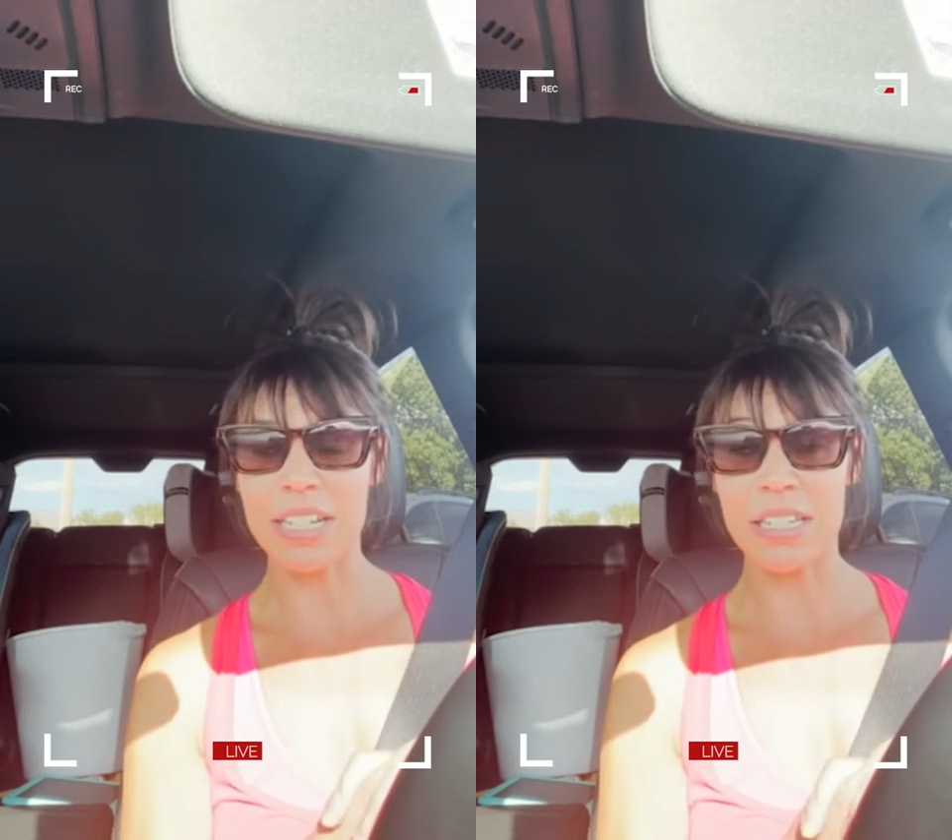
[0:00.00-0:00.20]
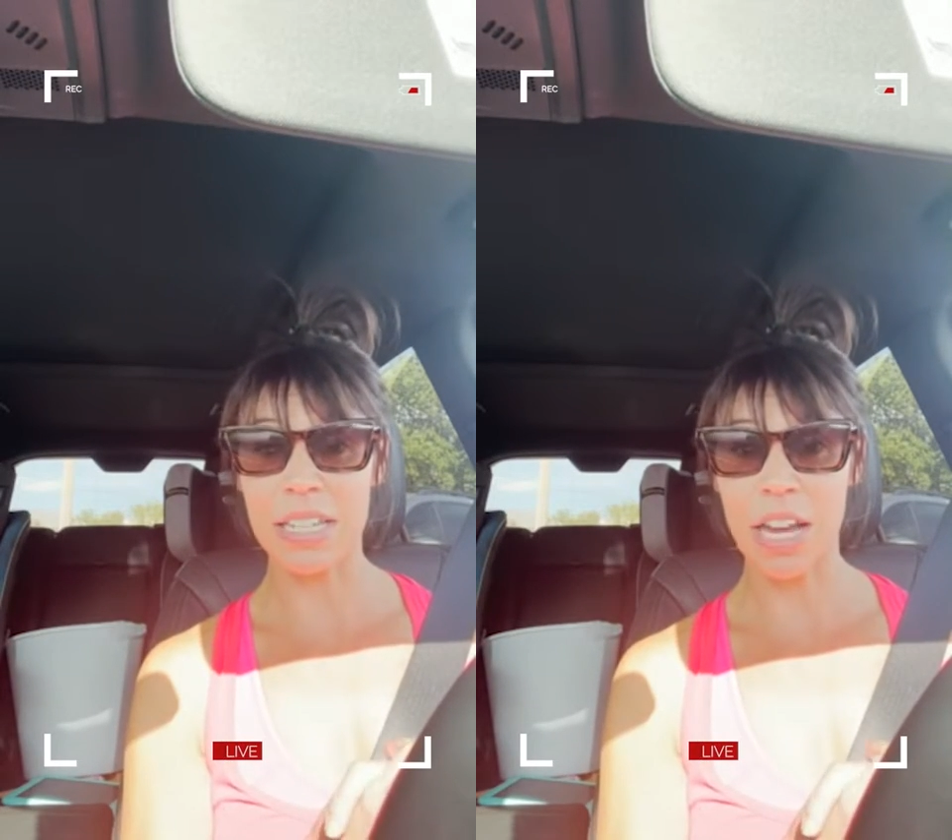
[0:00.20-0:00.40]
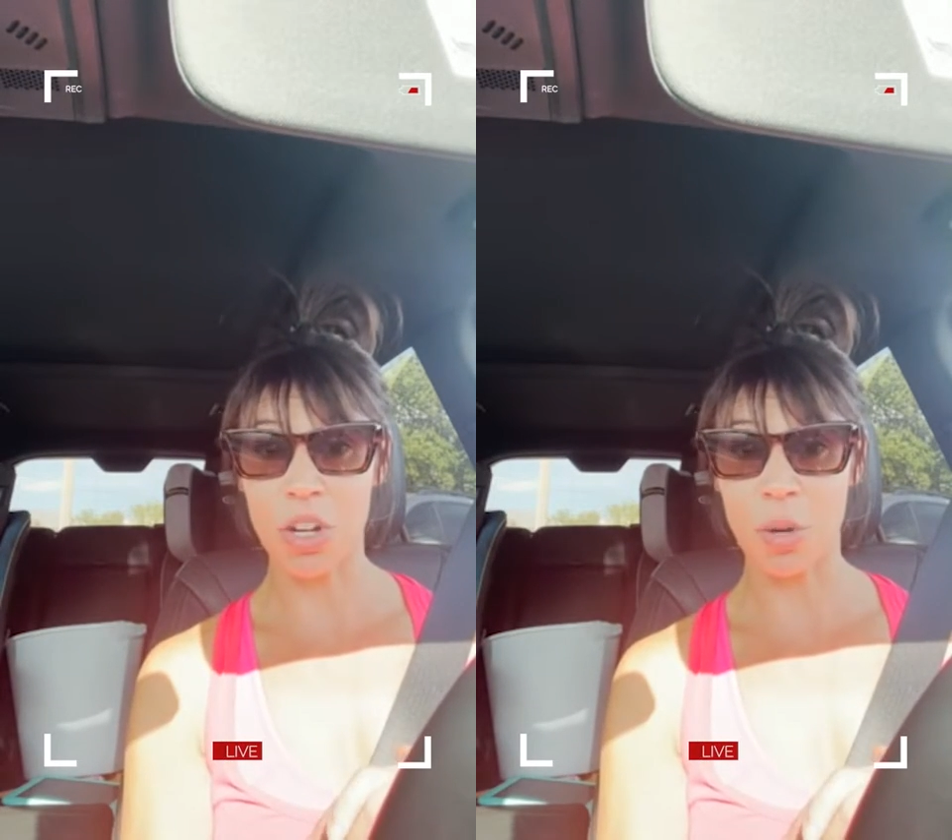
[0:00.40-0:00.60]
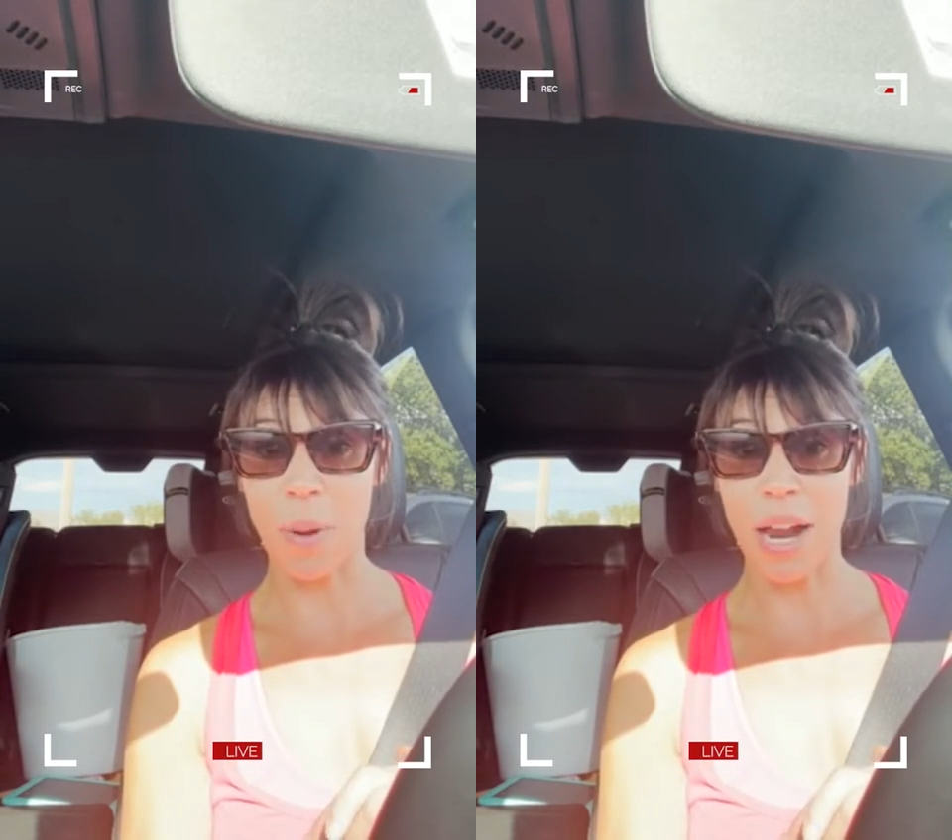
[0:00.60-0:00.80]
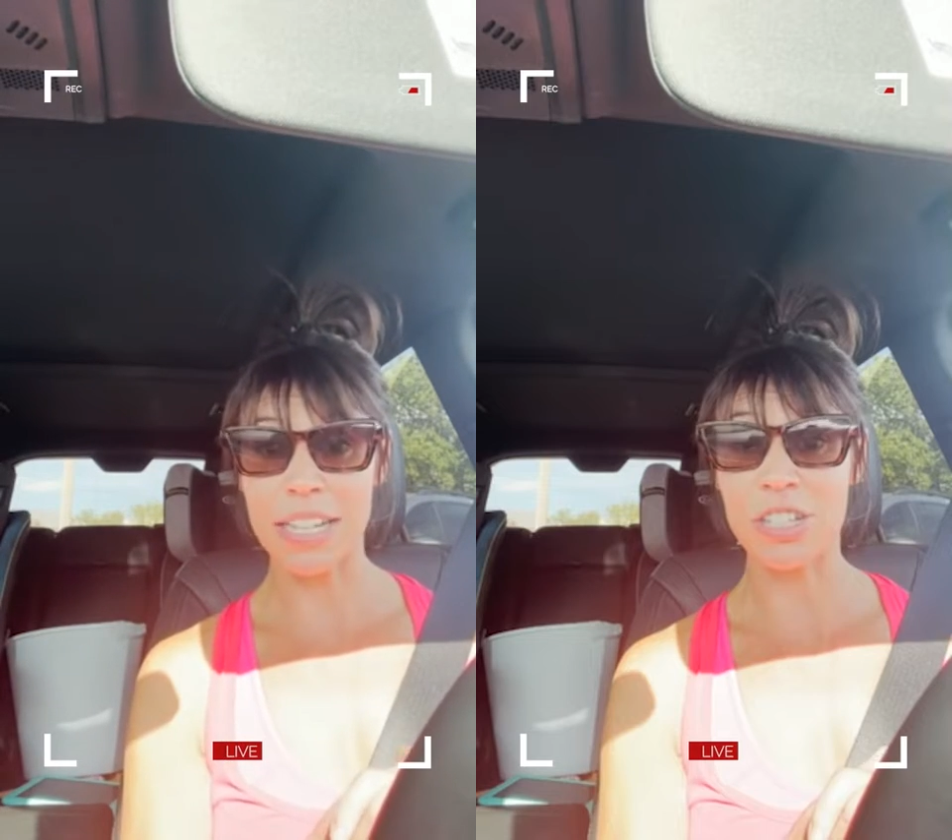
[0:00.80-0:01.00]
and see how your
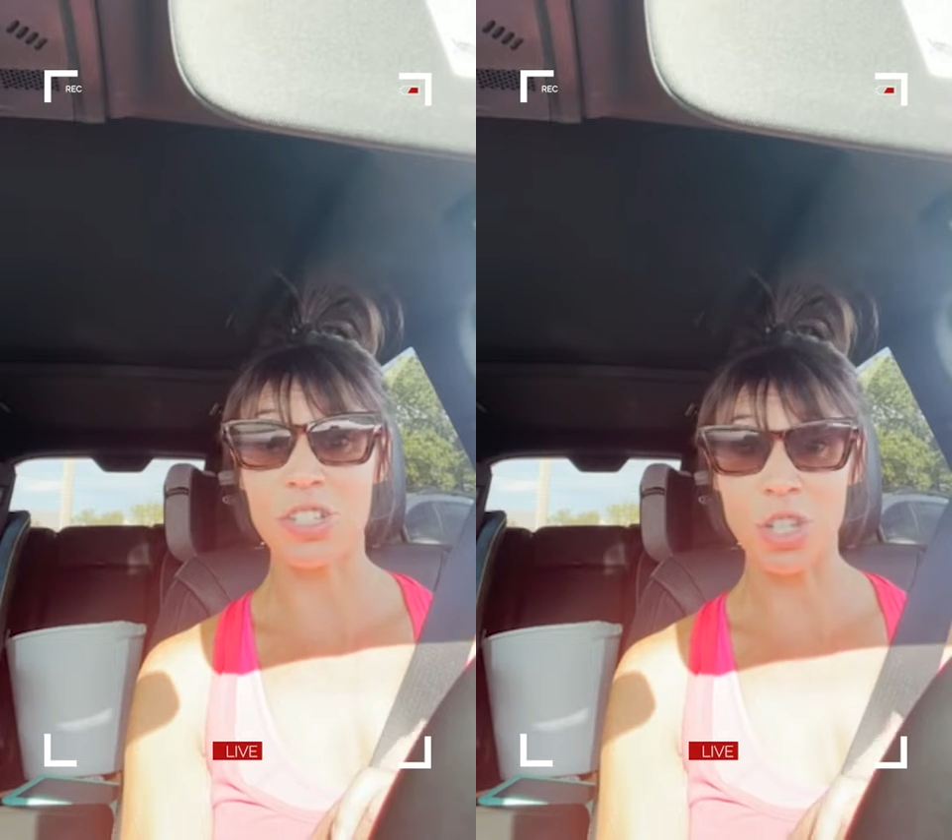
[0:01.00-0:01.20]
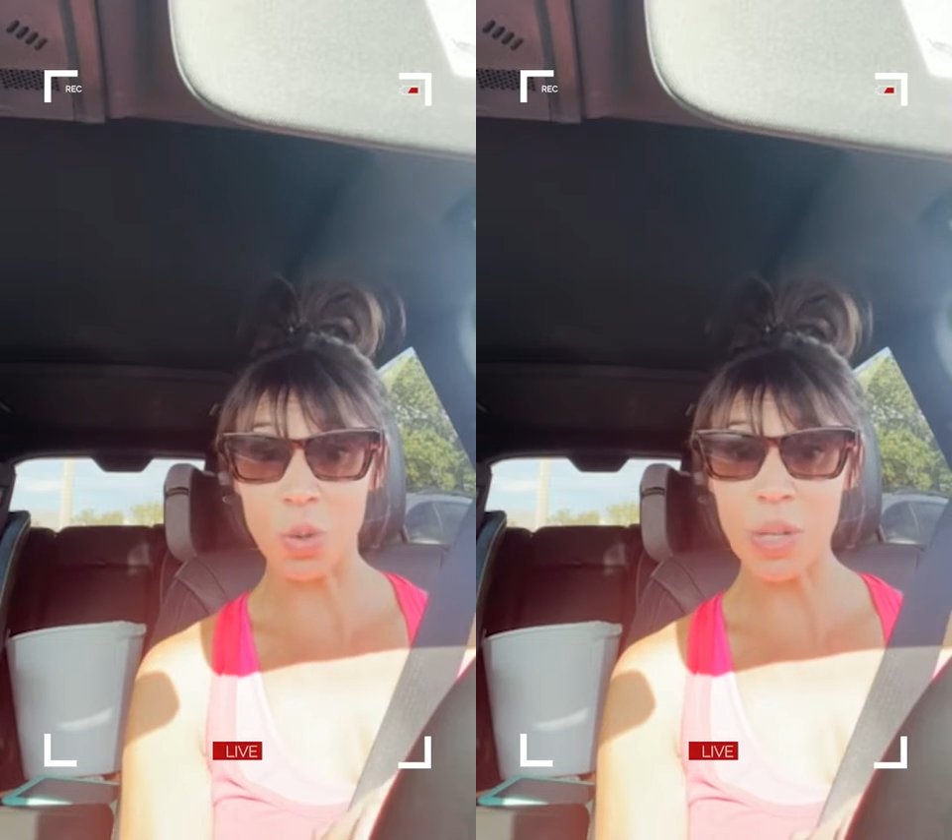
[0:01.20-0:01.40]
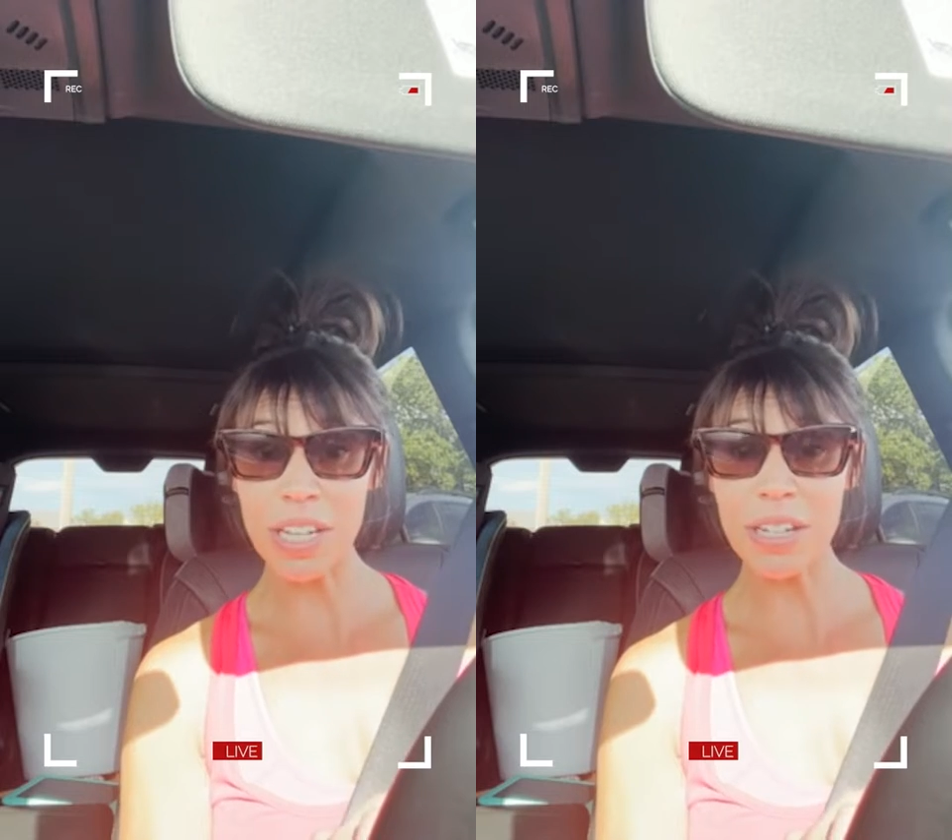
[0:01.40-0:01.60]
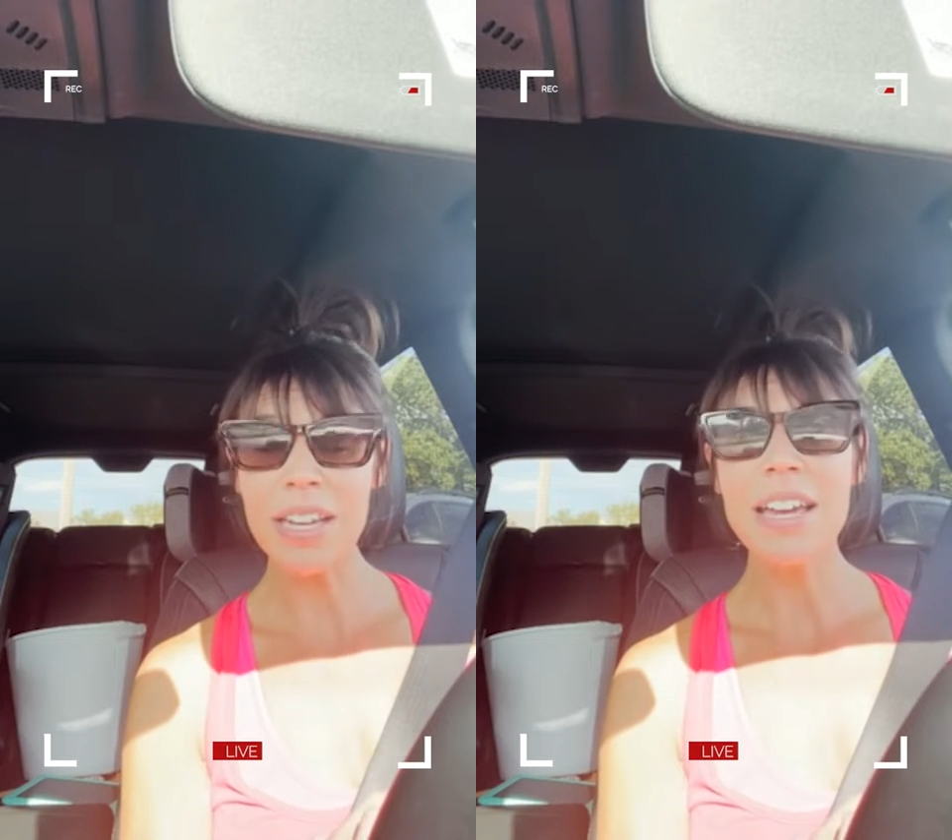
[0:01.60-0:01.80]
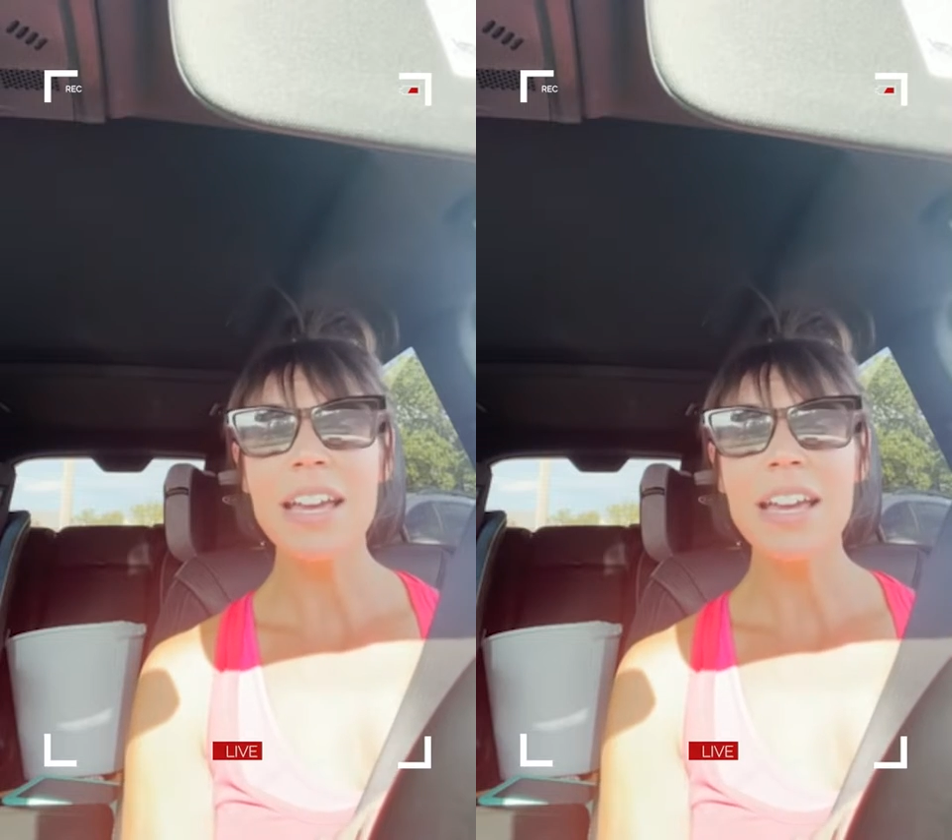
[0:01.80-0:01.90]
body's doing.